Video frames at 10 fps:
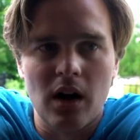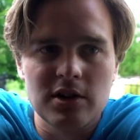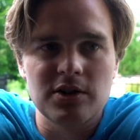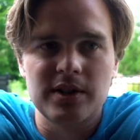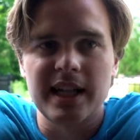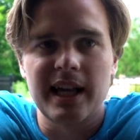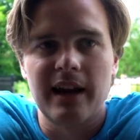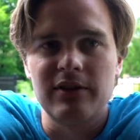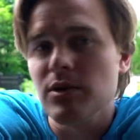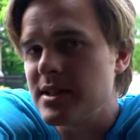Also, Jake,
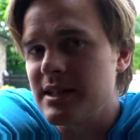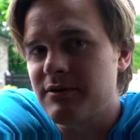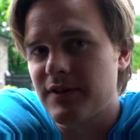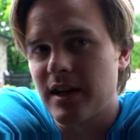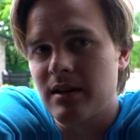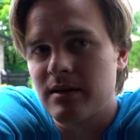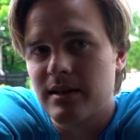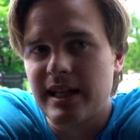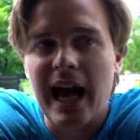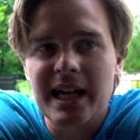have you seen Phil?
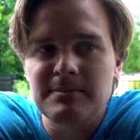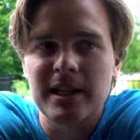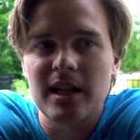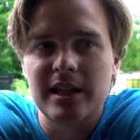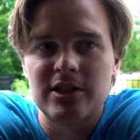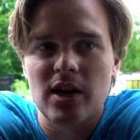He has my Lucky